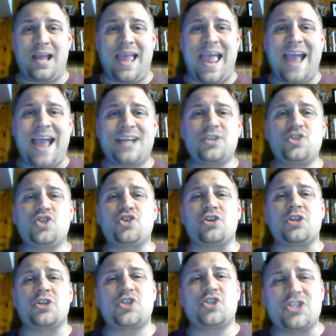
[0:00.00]

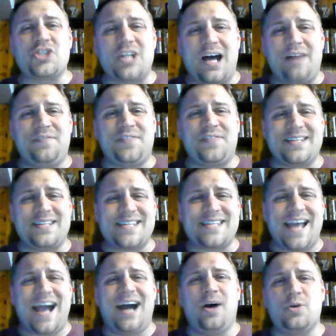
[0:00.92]
extra stuff that's
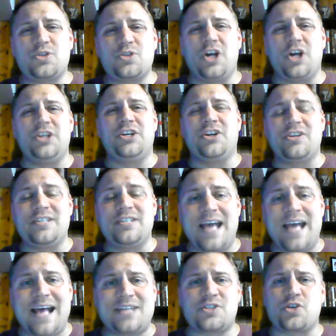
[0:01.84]
out on your
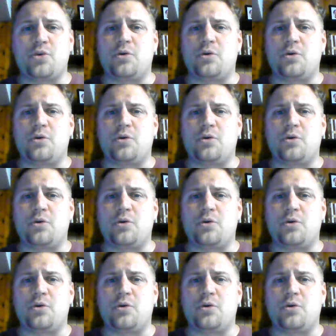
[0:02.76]
desk,